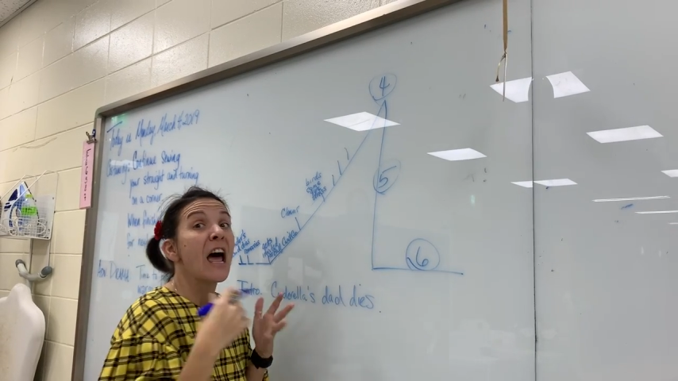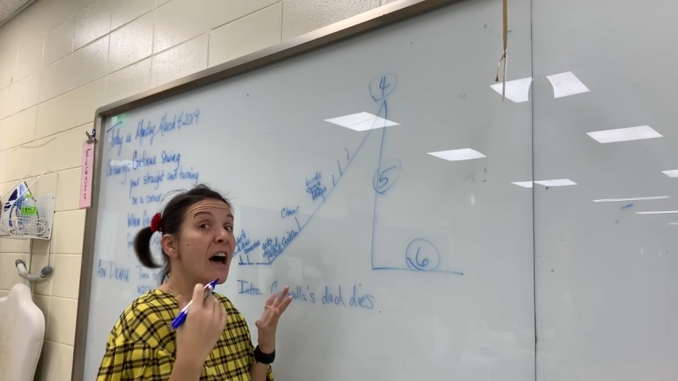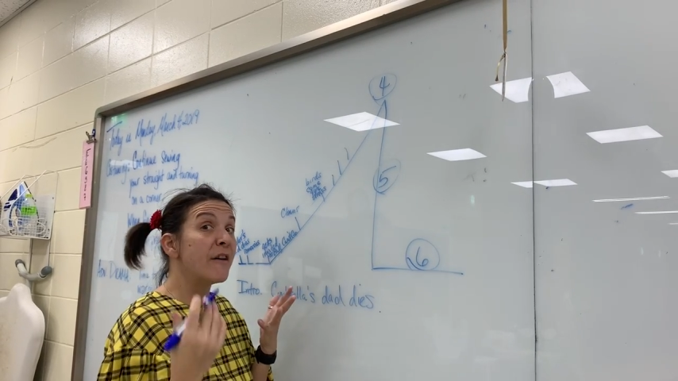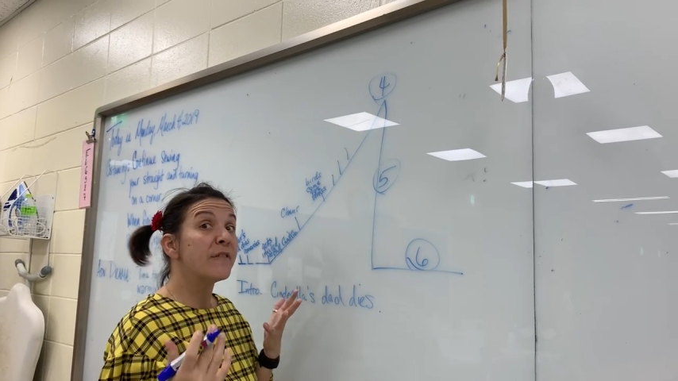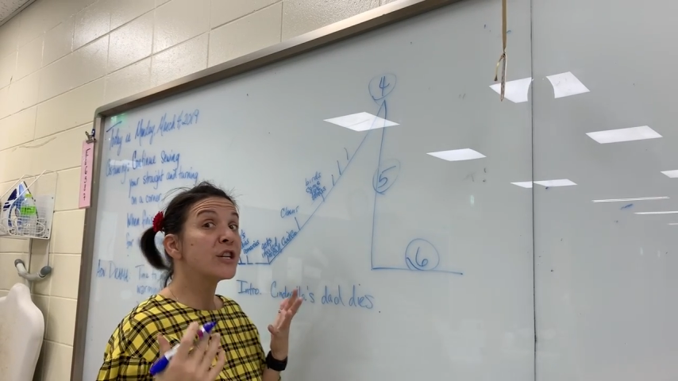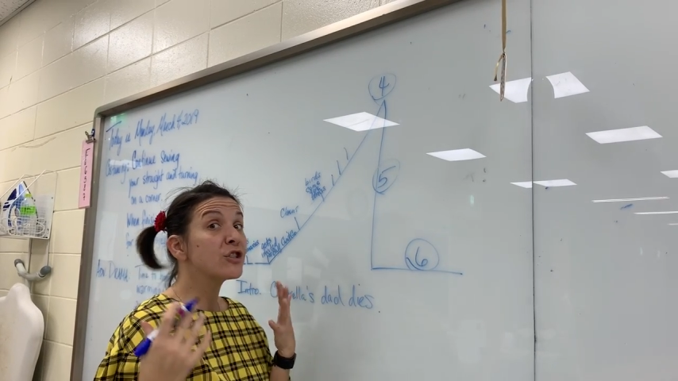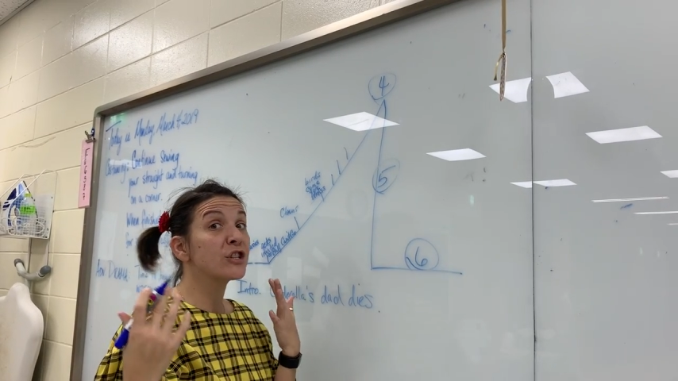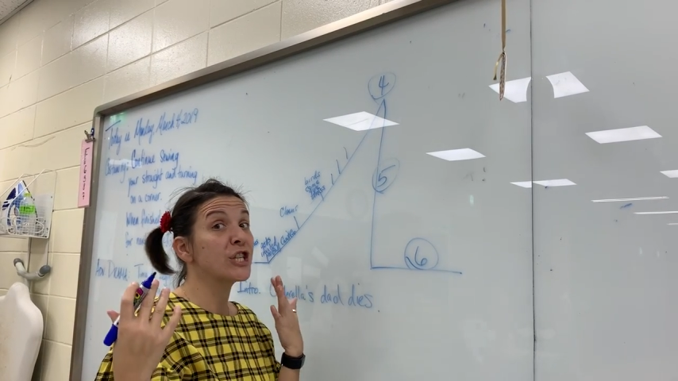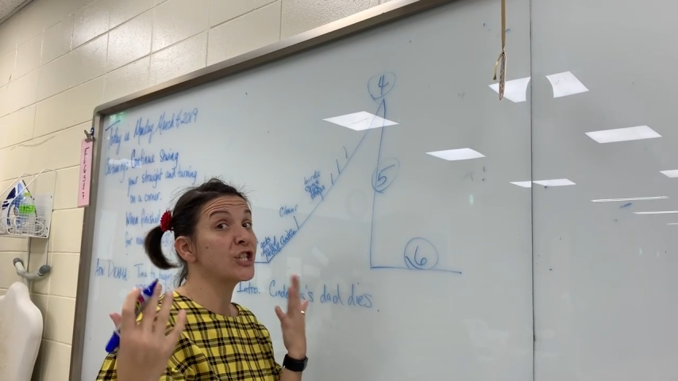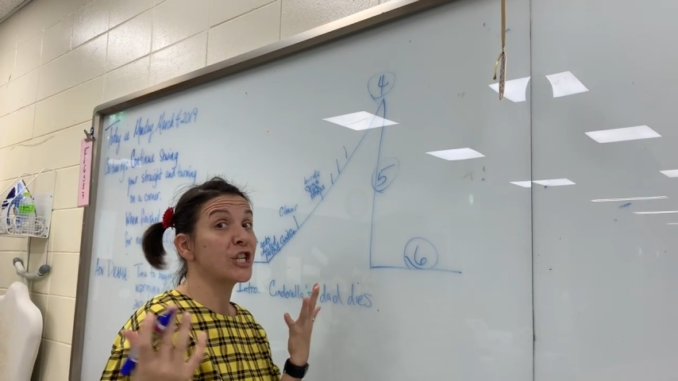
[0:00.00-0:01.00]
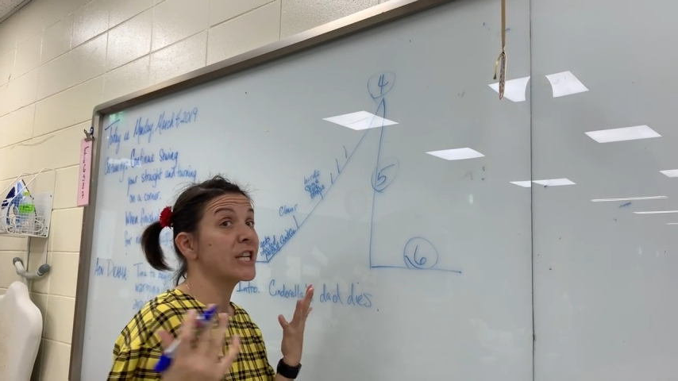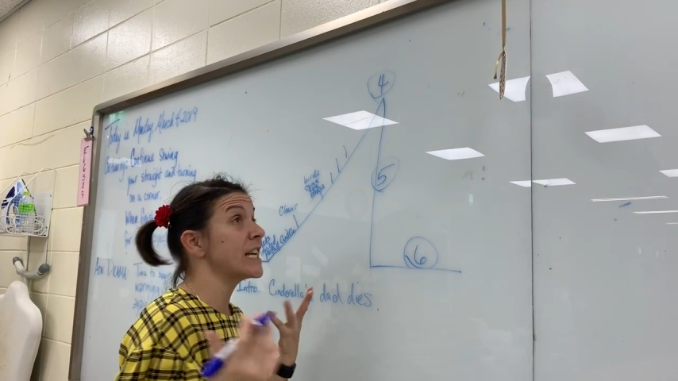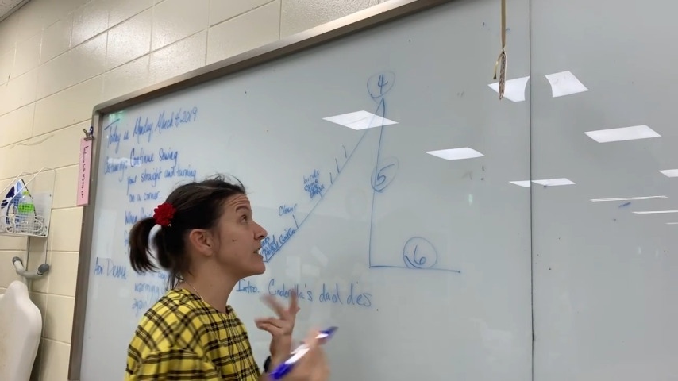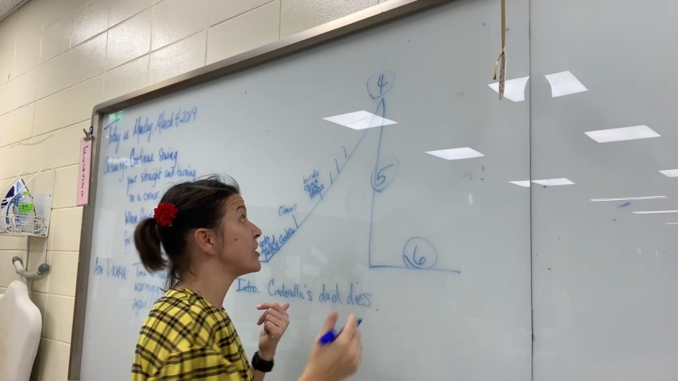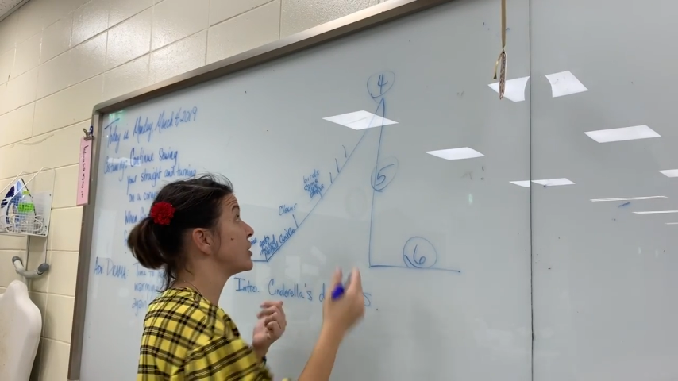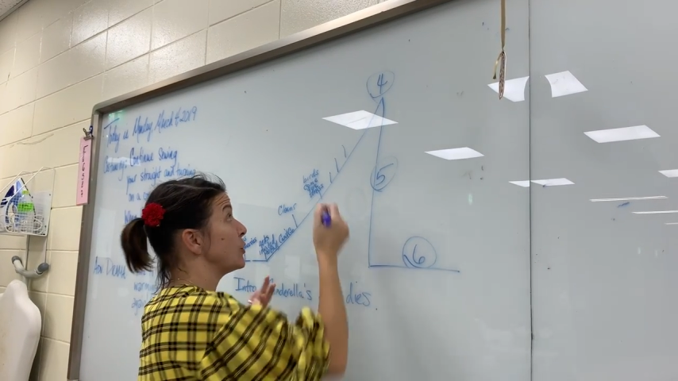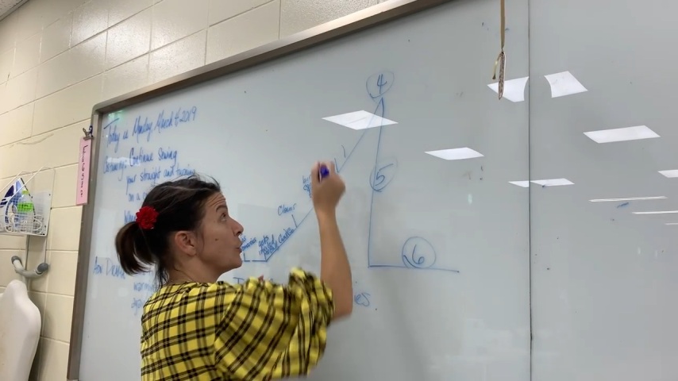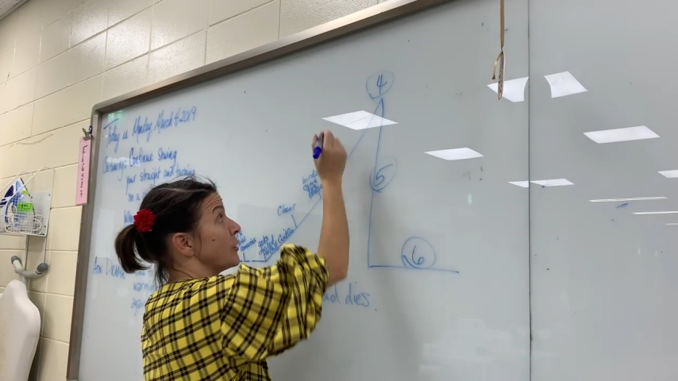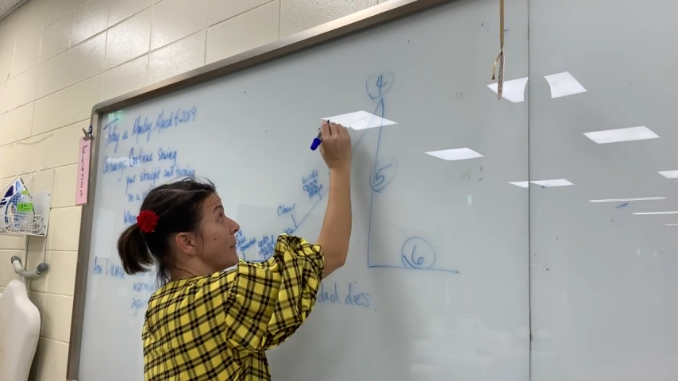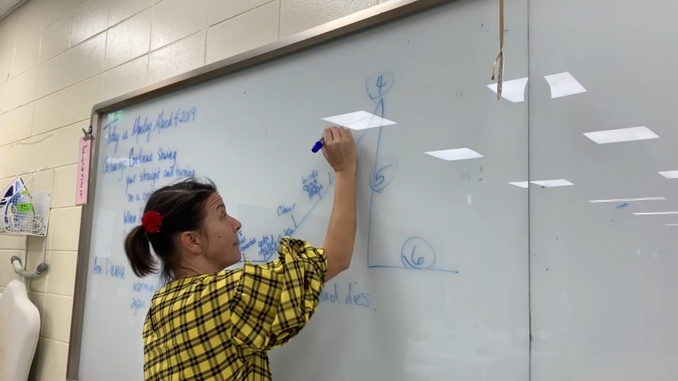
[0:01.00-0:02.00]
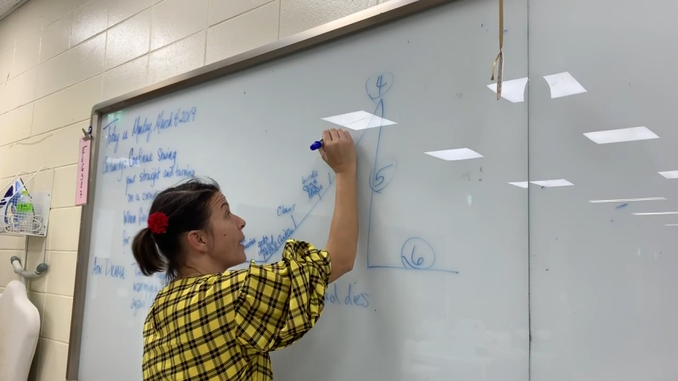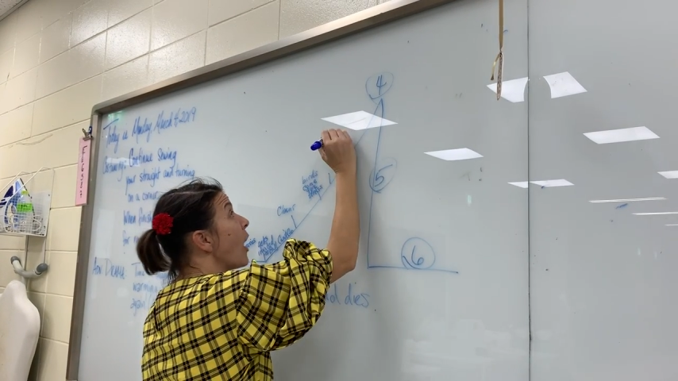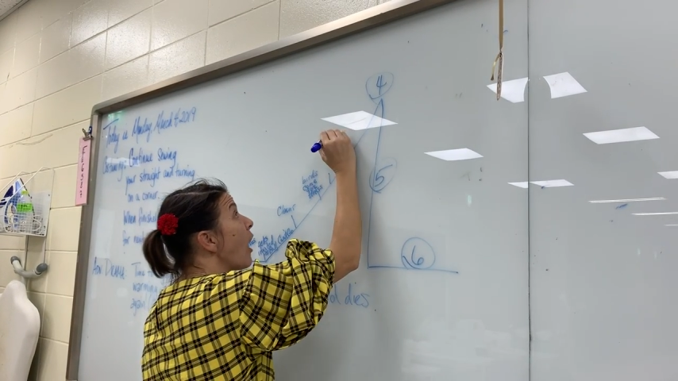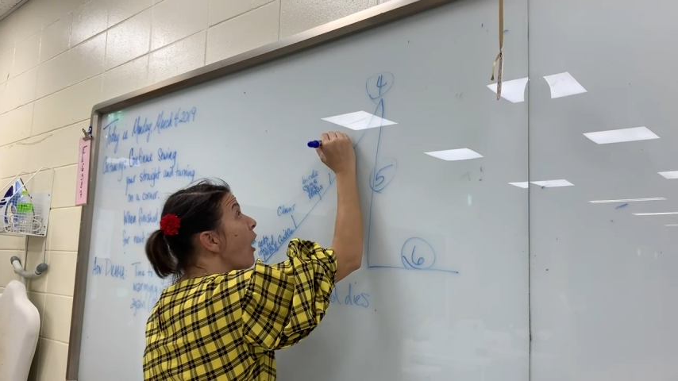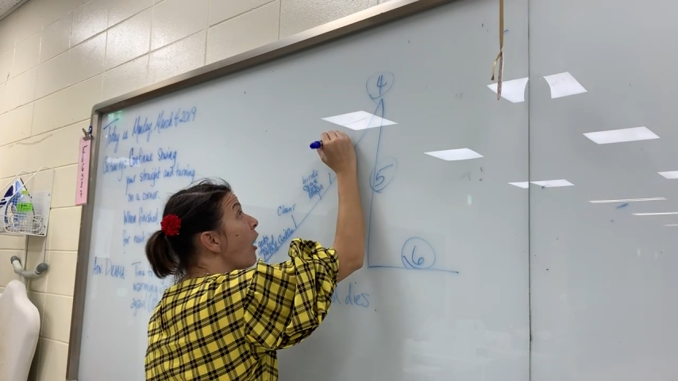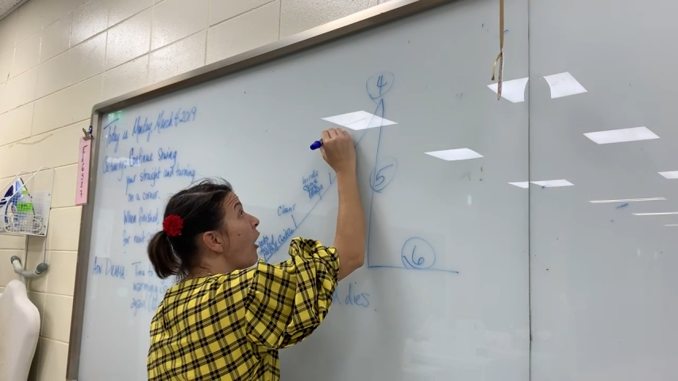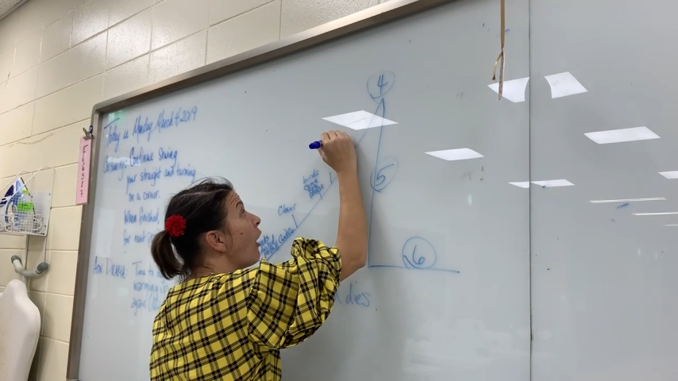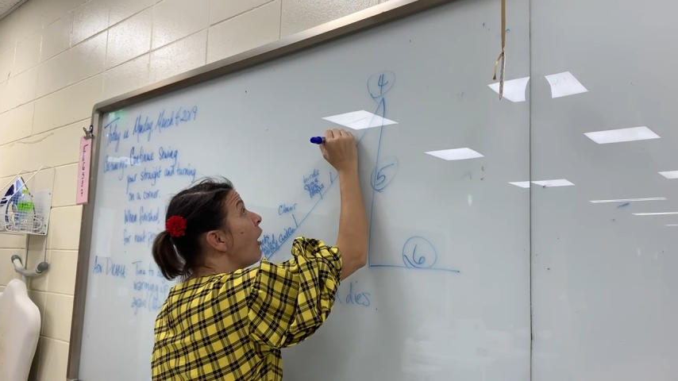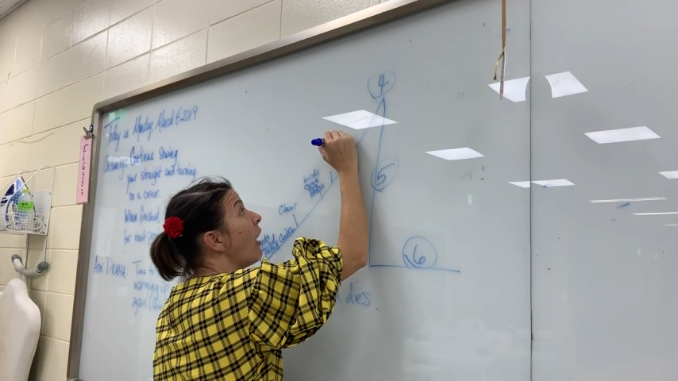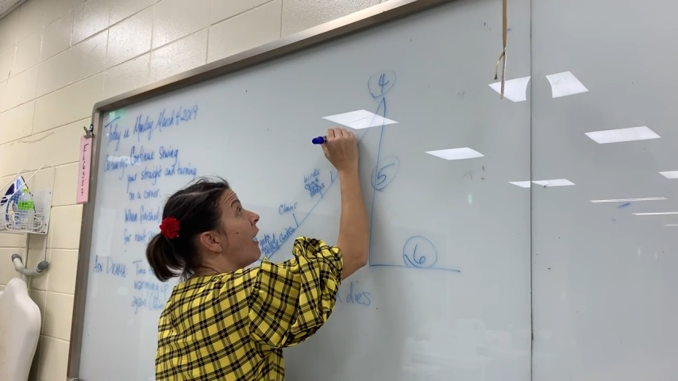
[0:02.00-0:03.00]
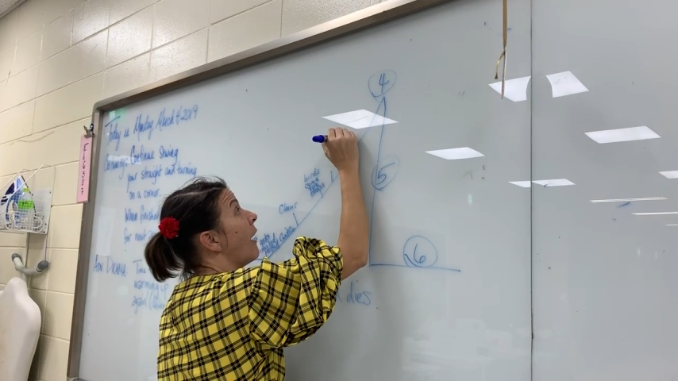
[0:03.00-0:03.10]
Eventually she gets to the ball,